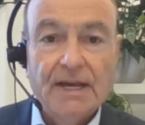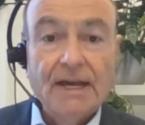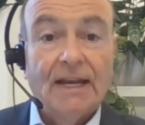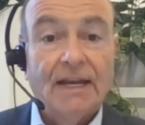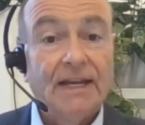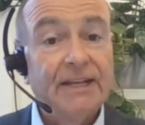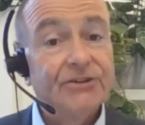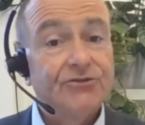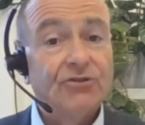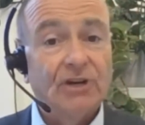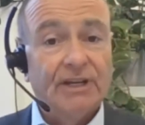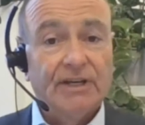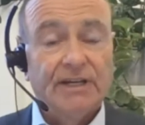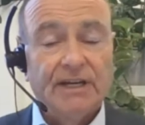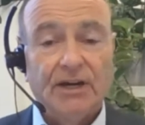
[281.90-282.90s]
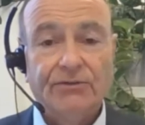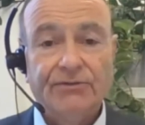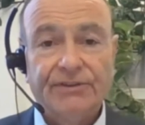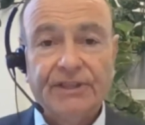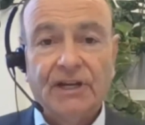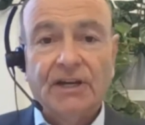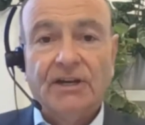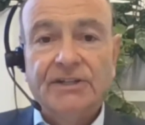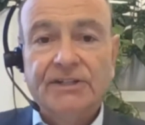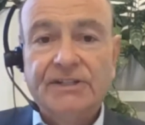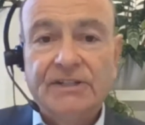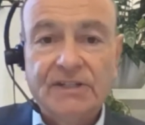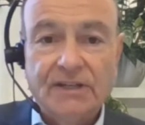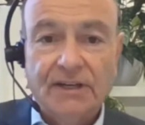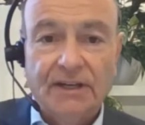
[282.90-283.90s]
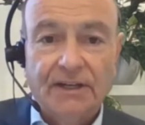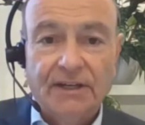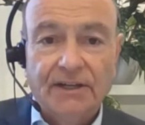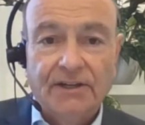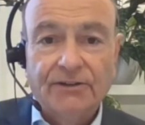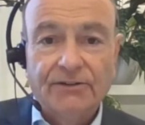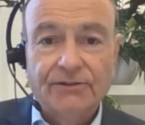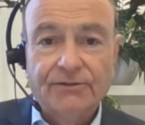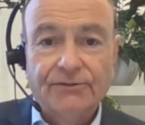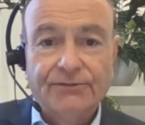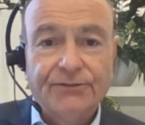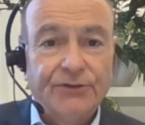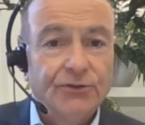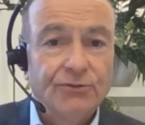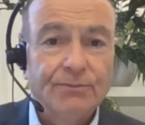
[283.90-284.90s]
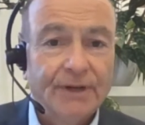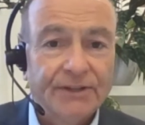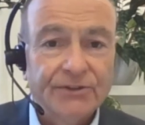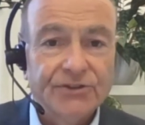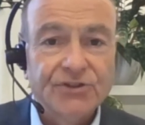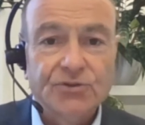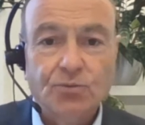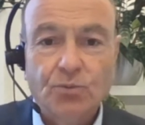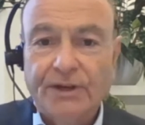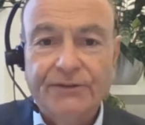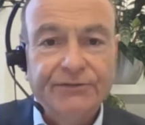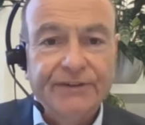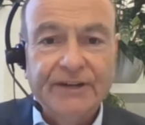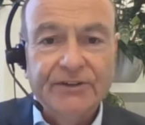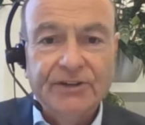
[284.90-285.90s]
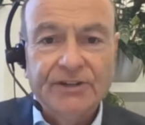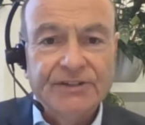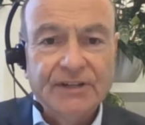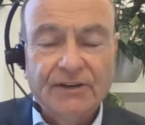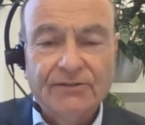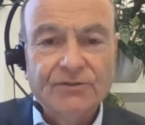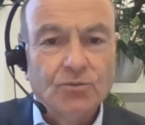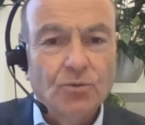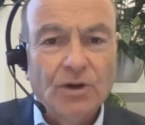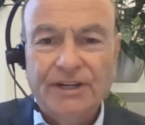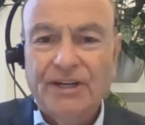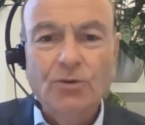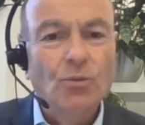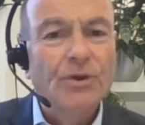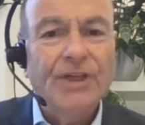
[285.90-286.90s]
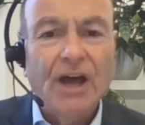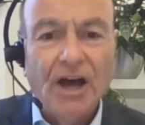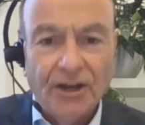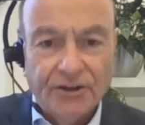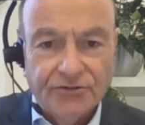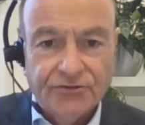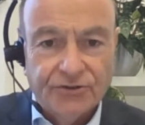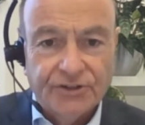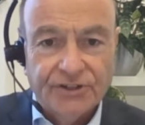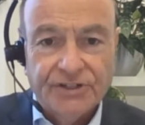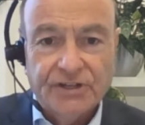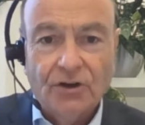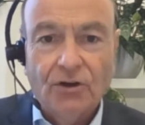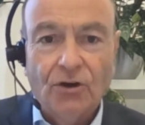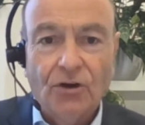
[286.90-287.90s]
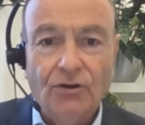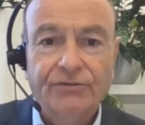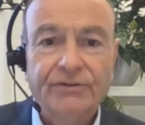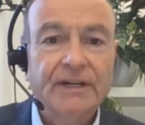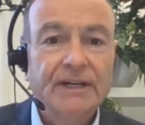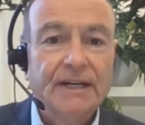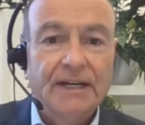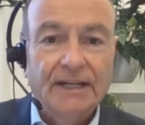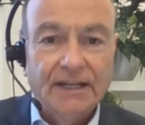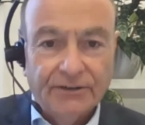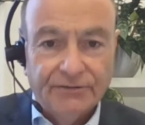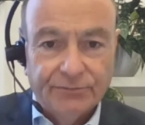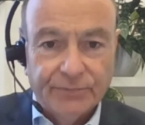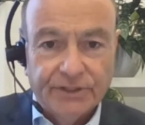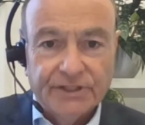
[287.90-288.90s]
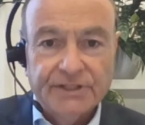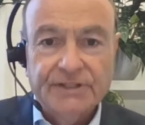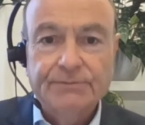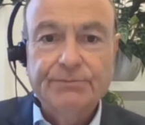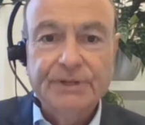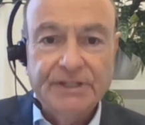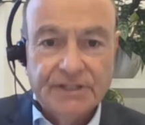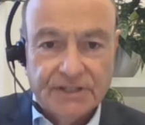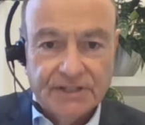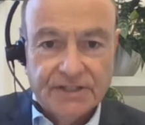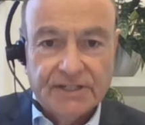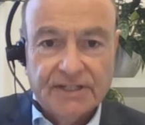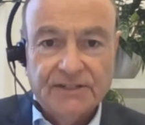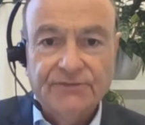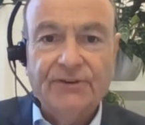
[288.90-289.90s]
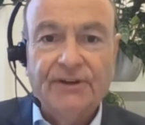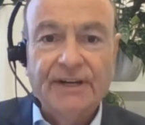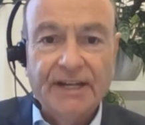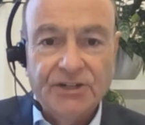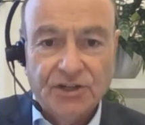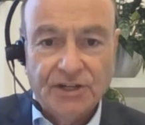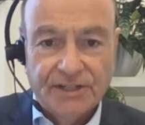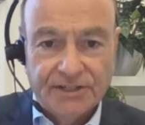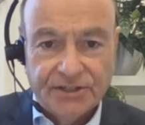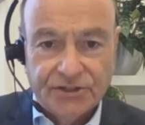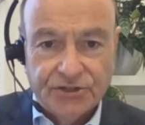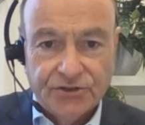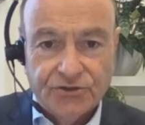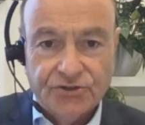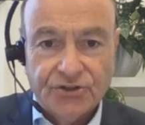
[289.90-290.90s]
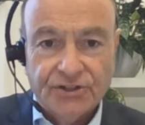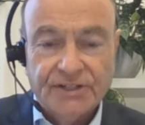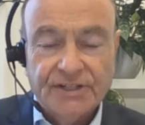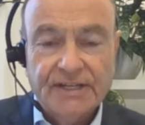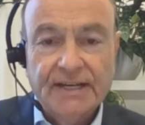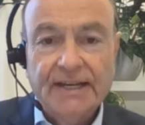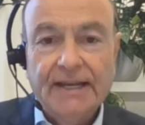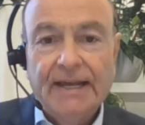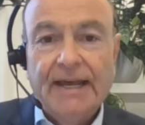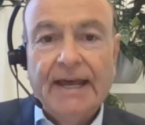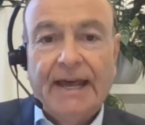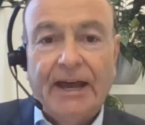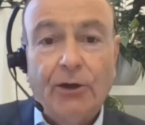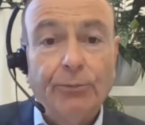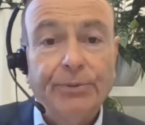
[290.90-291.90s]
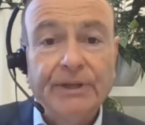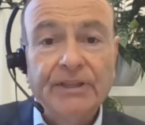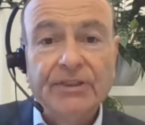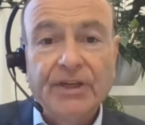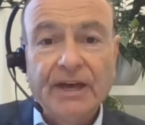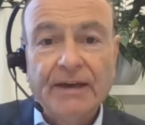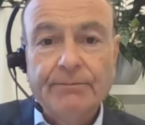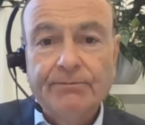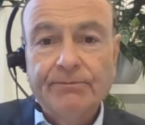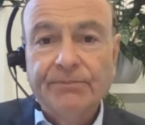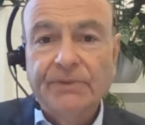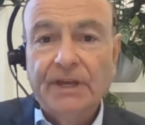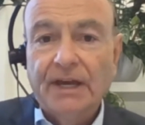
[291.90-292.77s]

Literally, over the last few months, we have found ourselves working with hundreds of governments, businesses, financial institutions, helping them